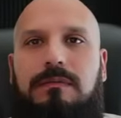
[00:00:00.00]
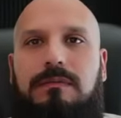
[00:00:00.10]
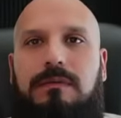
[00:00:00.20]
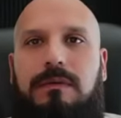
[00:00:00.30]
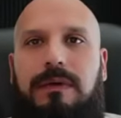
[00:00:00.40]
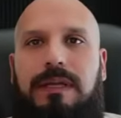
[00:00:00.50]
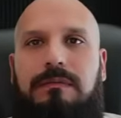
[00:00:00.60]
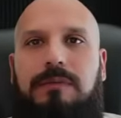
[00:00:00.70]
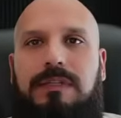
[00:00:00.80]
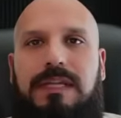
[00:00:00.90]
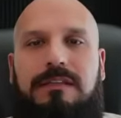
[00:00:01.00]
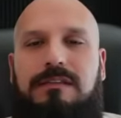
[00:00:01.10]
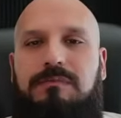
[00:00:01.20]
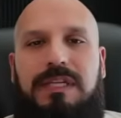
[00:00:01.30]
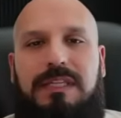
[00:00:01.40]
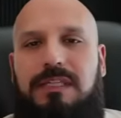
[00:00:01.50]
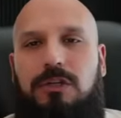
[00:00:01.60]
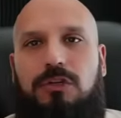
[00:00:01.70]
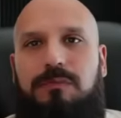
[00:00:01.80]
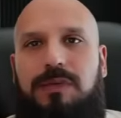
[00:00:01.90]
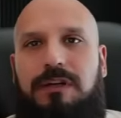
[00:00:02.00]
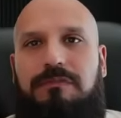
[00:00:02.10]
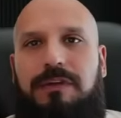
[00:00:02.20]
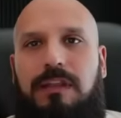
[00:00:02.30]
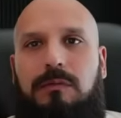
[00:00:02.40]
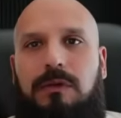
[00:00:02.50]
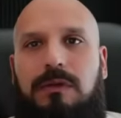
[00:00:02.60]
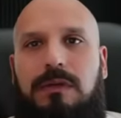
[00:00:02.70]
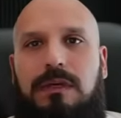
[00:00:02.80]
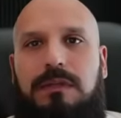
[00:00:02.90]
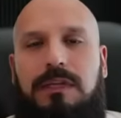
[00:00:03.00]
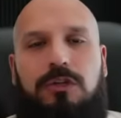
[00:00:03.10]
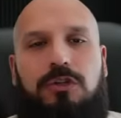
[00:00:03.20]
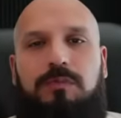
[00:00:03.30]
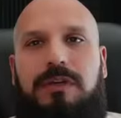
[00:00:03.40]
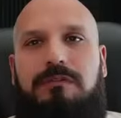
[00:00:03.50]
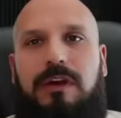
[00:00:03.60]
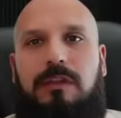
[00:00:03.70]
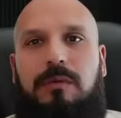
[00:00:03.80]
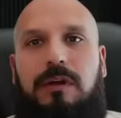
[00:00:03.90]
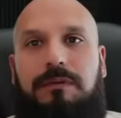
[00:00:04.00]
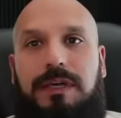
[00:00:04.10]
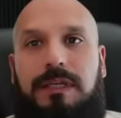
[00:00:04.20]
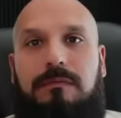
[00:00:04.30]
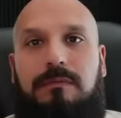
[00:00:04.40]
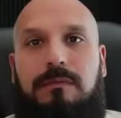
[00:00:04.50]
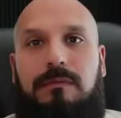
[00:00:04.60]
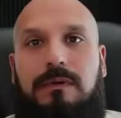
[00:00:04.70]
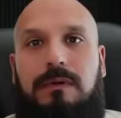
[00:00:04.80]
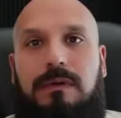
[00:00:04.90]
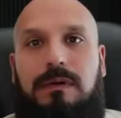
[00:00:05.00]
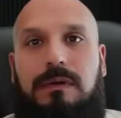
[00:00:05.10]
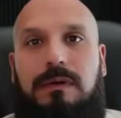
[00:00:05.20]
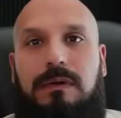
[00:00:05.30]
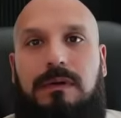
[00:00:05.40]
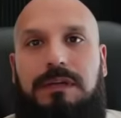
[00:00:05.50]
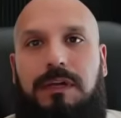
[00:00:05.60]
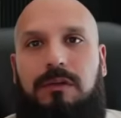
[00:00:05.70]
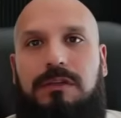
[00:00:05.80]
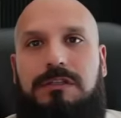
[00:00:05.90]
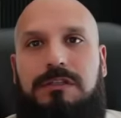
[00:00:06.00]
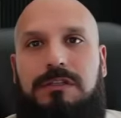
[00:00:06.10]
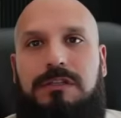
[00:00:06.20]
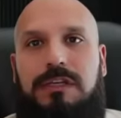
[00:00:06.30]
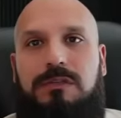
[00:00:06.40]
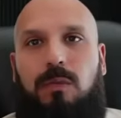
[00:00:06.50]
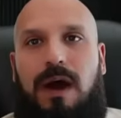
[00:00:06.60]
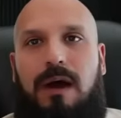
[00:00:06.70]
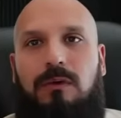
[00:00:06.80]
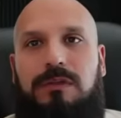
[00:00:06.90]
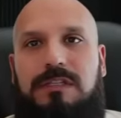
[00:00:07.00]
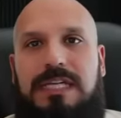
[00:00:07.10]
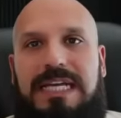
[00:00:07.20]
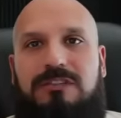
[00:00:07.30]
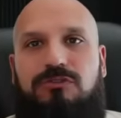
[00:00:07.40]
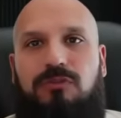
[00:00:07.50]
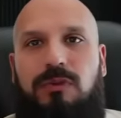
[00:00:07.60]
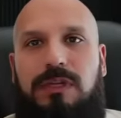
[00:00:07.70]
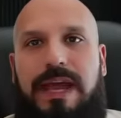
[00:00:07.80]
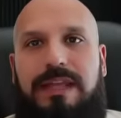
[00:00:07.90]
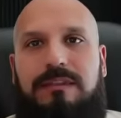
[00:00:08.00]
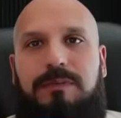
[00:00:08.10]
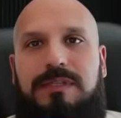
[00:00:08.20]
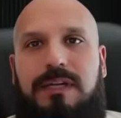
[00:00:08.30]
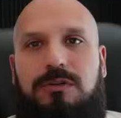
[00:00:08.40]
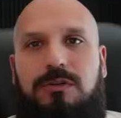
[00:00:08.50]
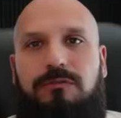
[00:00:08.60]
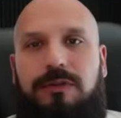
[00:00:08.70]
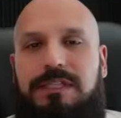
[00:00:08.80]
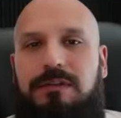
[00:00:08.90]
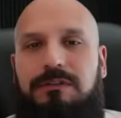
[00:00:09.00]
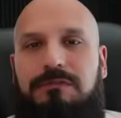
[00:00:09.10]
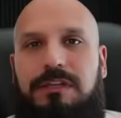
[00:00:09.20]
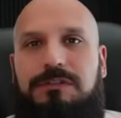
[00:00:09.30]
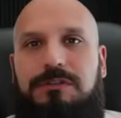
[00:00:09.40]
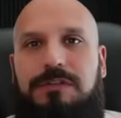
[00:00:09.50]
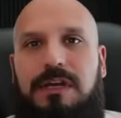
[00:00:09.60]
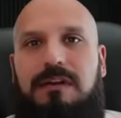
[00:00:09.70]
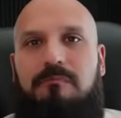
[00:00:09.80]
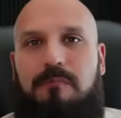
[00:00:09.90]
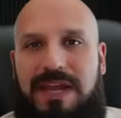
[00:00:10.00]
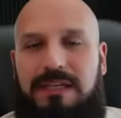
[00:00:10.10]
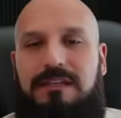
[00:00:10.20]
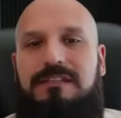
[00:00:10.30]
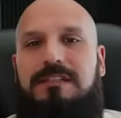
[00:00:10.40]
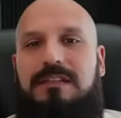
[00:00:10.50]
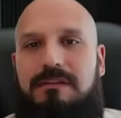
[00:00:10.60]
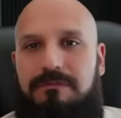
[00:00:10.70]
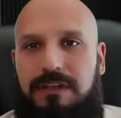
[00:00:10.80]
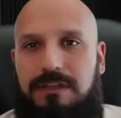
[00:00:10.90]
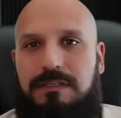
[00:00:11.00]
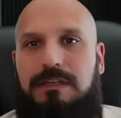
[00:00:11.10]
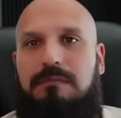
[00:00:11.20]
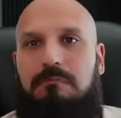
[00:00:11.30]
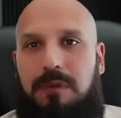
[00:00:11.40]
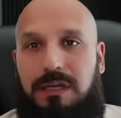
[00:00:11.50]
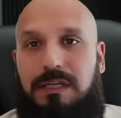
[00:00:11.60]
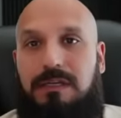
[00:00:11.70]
All right, but that doesn't mean that they should be unavailable. They should be available already. Nicholas says, wow, these guys truly hate the potential of retail investors making significant money.